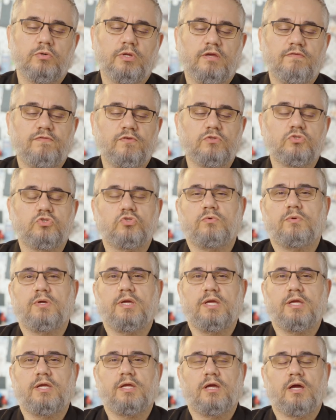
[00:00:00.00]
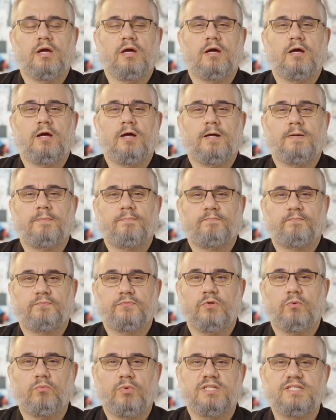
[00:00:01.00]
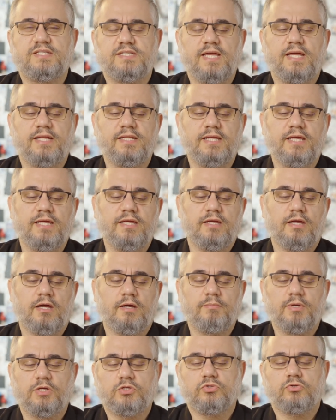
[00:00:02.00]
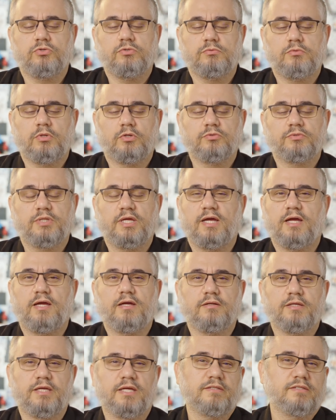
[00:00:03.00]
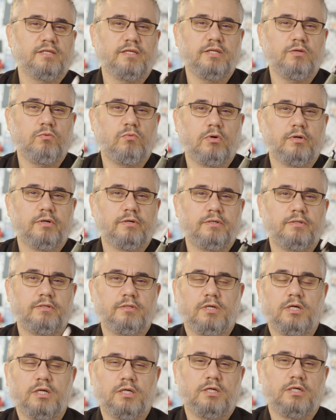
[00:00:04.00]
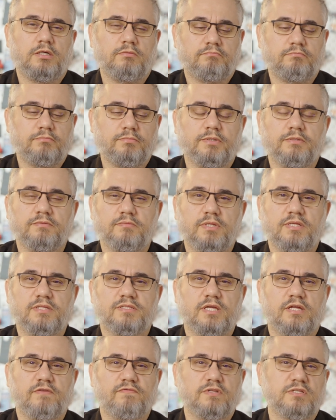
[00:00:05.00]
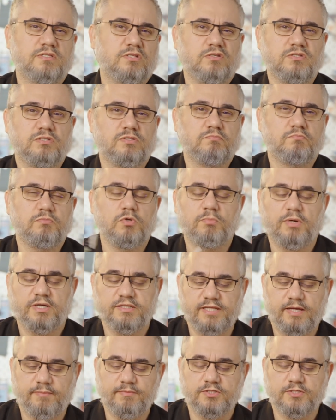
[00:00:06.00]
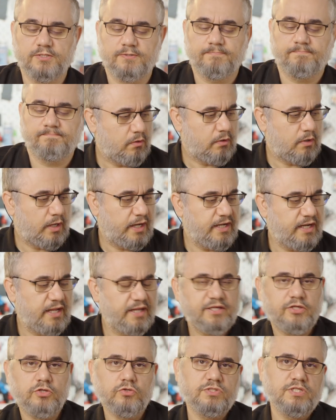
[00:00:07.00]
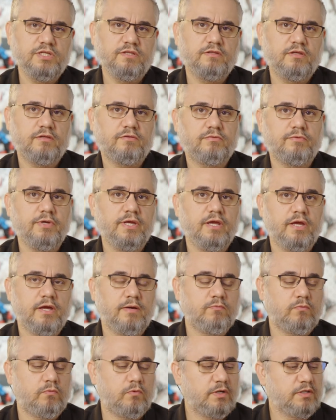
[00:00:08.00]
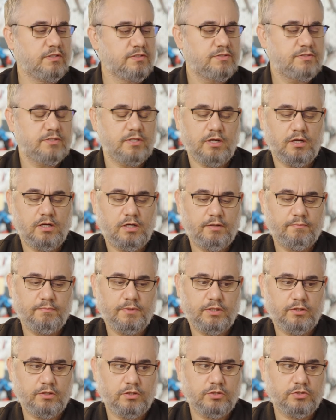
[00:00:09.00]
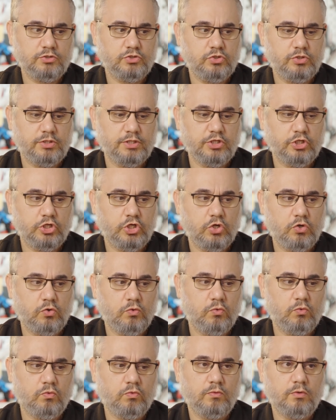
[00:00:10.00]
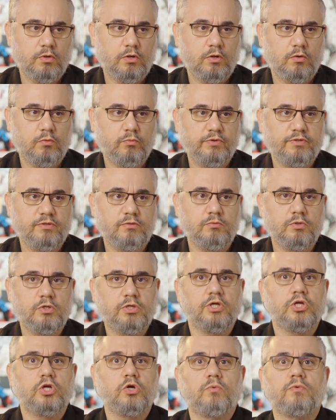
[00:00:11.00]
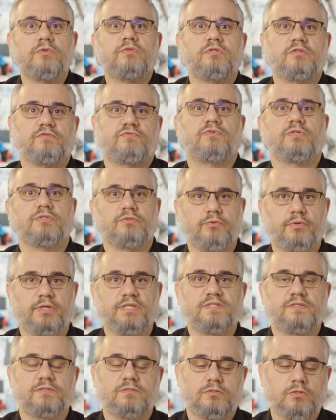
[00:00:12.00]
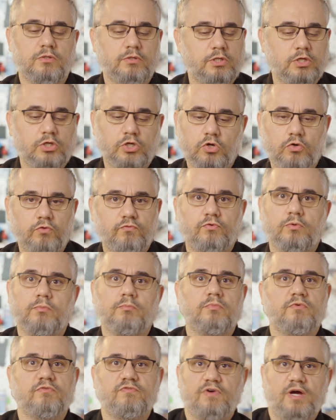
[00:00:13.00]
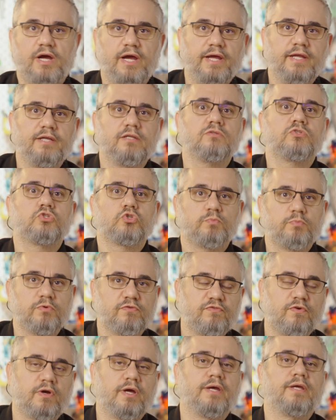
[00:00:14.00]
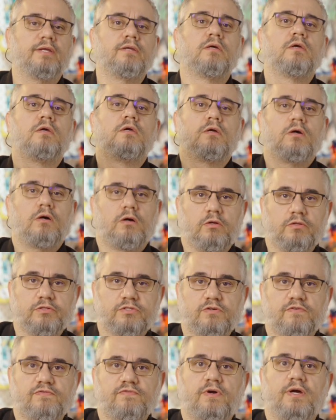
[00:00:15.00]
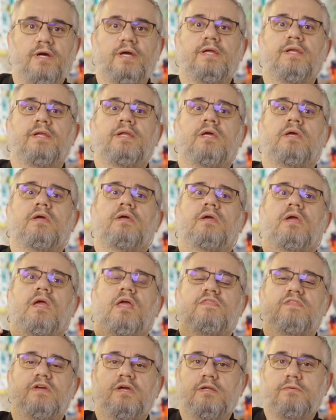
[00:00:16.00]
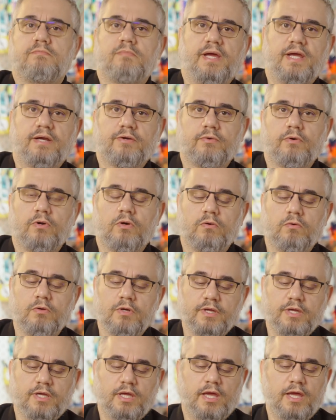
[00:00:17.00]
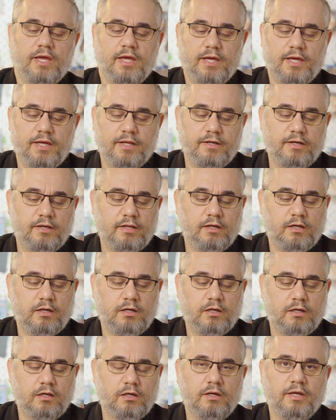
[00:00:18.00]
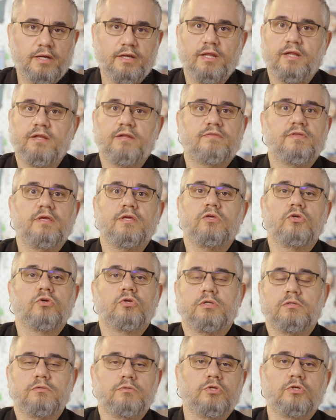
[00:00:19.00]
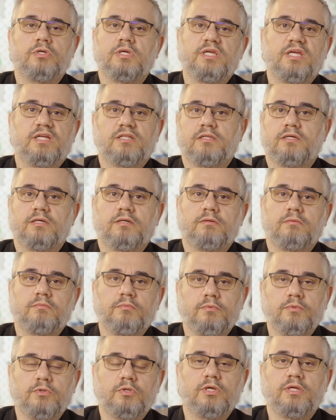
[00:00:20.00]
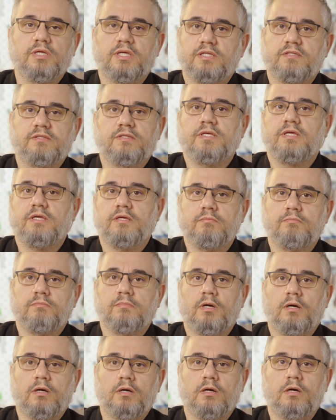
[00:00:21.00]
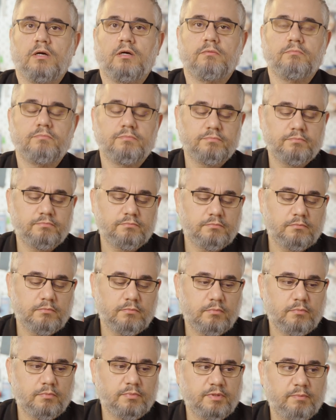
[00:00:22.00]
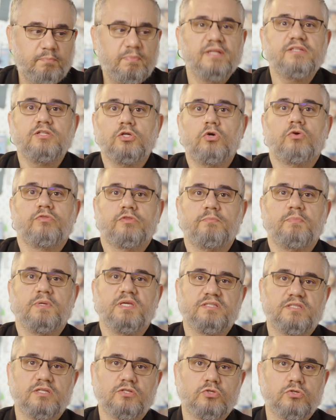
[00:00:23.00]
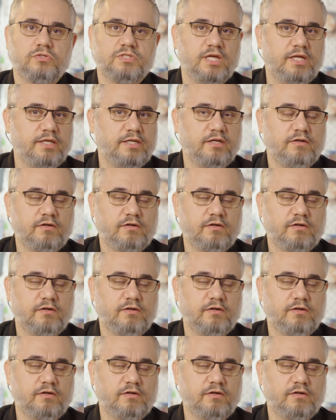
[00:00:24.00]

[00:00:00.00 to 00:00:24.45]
if you're doing wet sanding, make sure you don't get any water inside of this, because you might damage it. I like using the 3M ones because you can go with different grits. So you can go from fine, super fine, ultra fine, and then macro, and I think you can get the depending on the piece that you're sanding.